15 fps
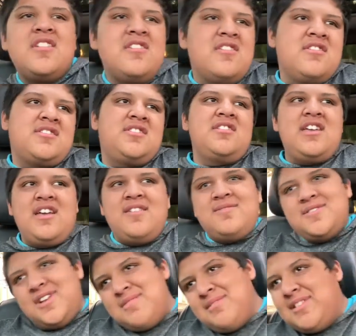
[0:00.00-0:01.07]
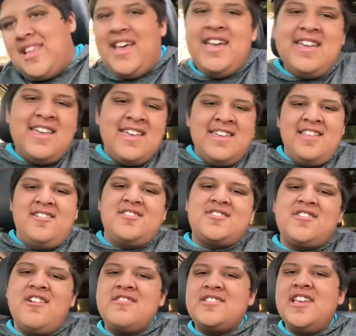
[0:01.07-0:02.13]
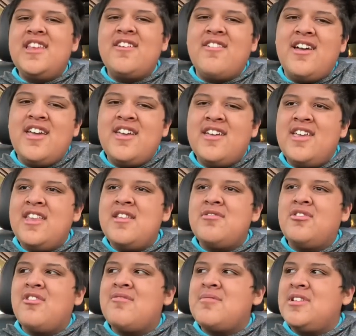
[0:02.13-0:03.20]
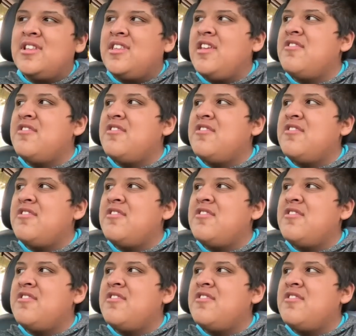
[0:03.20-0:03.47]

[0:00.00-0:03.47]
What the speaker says: So yeah, sorry about that. It was gross. Anyway, he didn't throw up or nothing.